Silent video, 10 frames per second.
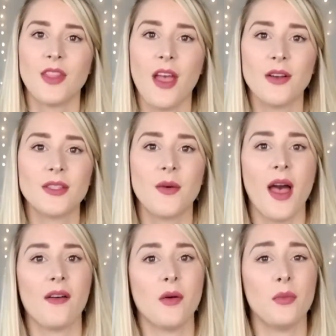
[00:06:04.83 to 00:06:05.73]
They also
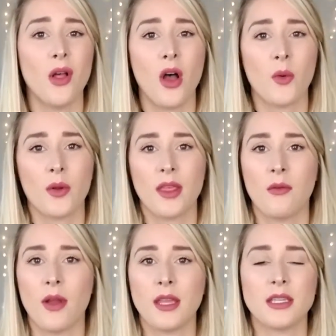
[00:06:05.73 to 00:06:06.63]
have a blog where they
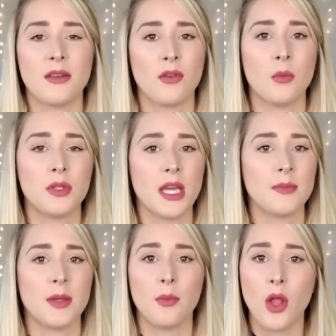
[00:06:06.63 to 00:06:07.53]
write different
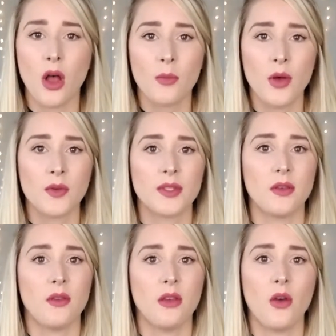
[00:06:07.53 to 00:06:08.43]
types of blog posts,
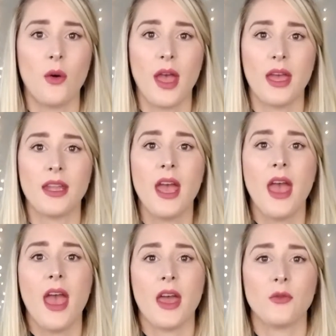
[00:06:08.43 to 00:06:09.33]
so you can go ahead
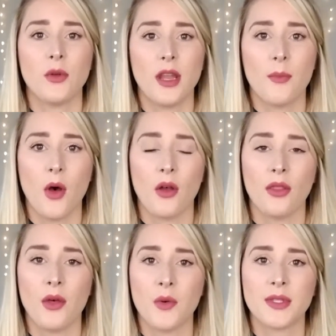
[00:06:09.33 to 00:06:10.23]
and read up
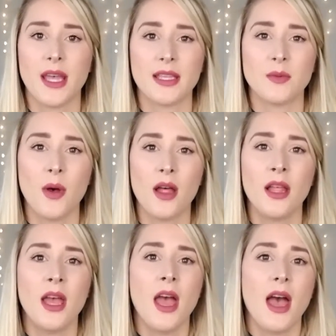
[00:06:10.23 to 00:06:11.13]
on those as
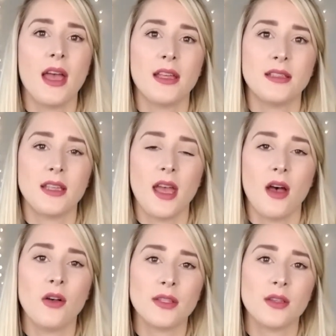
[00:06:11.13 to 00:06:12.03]
well. And
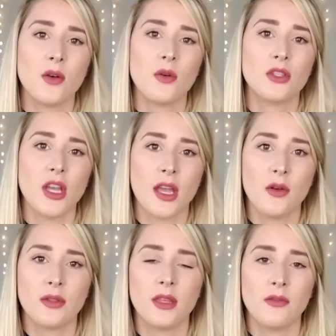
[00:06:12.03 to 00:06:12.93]
also check
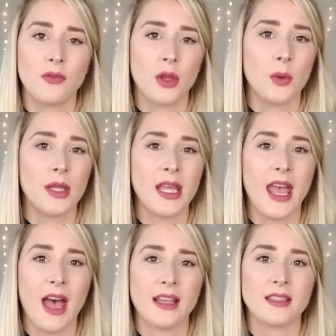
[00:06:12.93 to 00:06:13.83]
out the
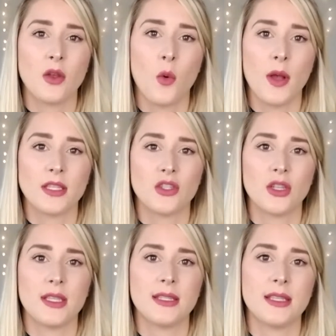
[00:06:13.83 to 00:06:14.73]
frequently asked
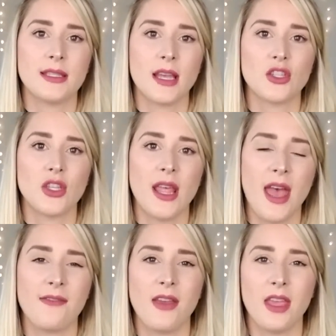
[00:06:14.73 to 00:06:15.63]
questions section, the
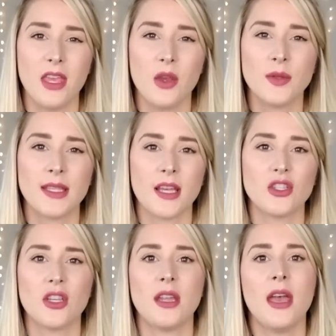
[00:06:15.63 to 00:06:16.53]
FAQ
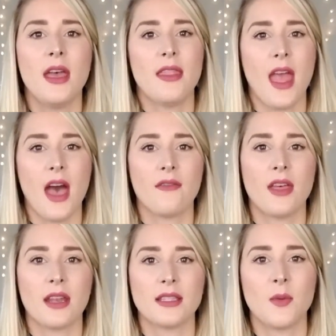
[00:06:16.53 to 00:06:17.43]
section. They have
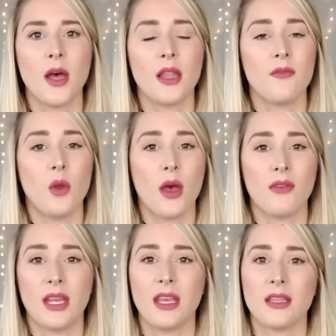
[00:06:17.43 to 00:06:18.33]
that as well if you
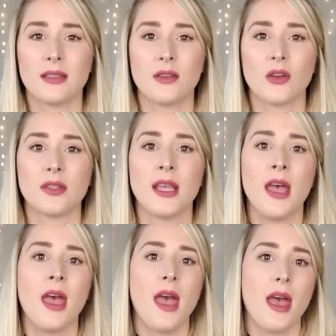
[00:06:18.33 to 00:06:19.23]
have any concerns.
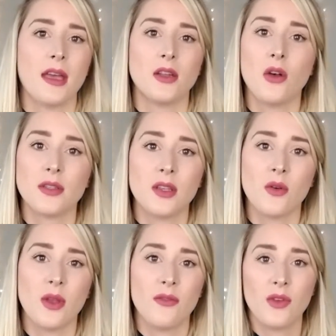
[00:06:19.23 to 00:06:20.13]
And
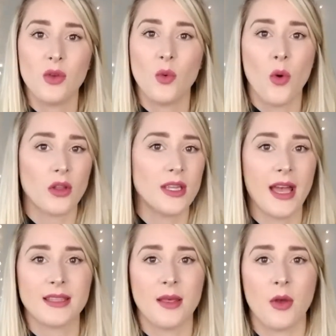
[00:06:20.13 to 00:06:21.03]
also, if you want to
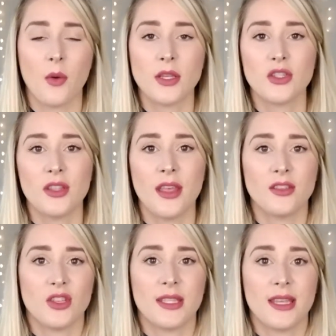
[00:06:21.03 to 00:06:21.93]
ask them a question,
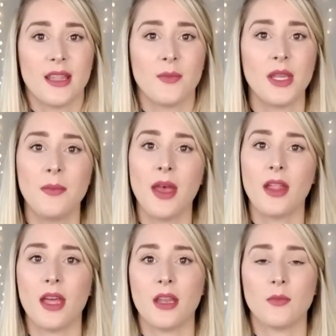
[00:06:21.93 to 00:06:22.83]
then just send them an
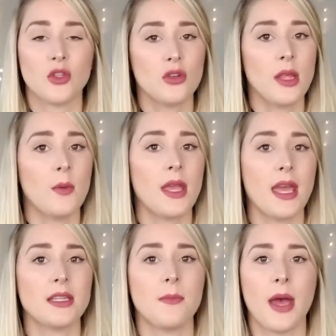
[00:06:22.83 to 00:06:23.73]
email and I'm sure they would
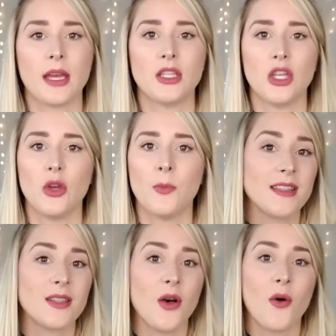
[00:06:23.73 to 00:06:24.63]
get back to you.
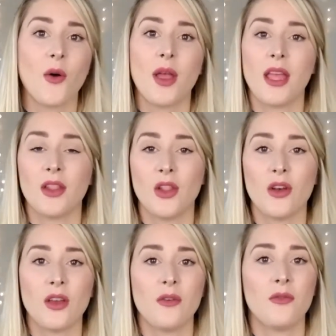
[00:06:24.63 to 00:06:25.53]
So
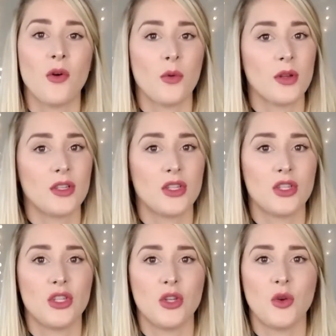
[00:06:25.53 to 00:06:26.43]
look forward
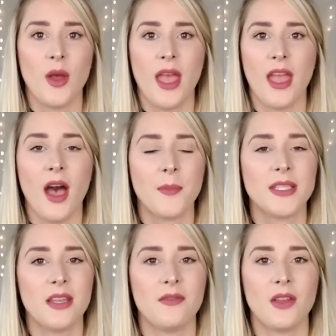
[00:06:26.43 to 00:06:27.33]
to a
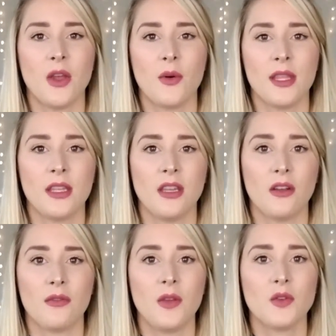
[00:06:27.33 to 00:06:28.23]
update video in the
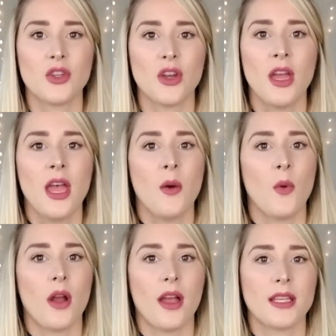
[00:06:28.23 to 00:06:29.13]
near future
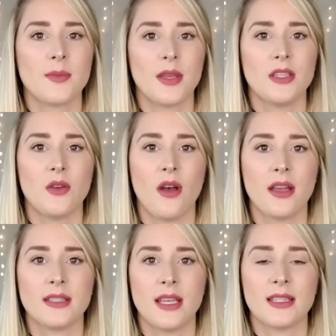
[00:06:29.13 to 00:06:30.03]
where I explain to you
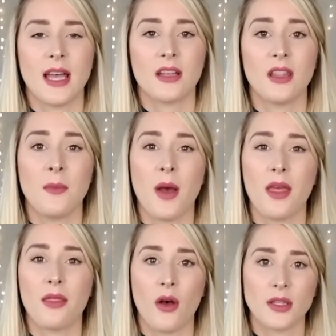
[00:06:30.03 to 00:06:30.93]
guys exactly
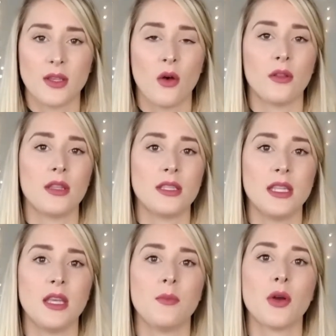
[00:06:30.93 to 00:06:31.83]
my thoughts on the
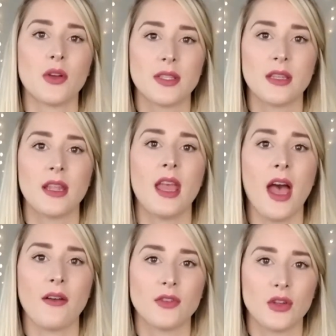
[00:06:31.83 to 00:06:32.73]
tea personally
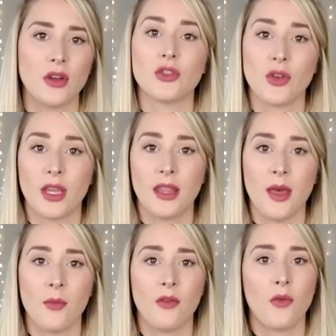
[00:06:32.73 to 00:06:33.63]
after drinking
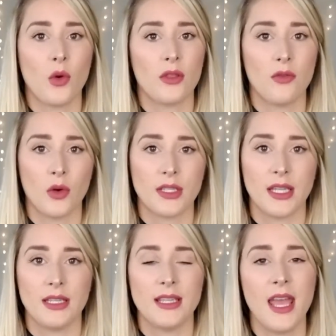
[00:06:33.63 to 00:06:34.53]
them for the
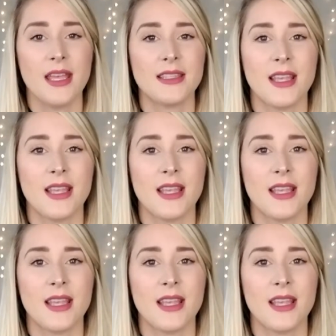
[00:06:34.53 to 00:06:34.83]
14 days.